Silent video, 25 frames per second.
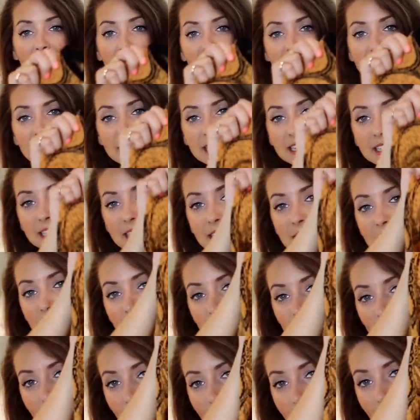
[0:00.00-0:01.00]
And it is
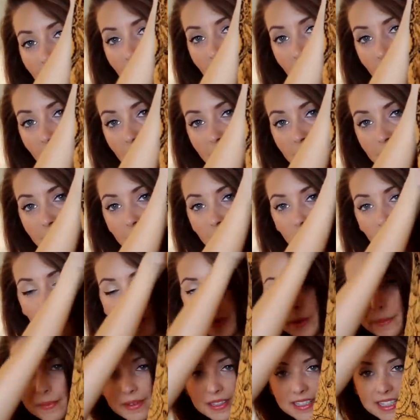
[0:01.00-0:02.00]
this jumper
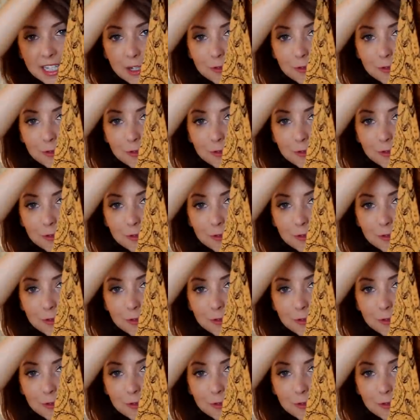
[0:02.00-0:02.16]
from Miss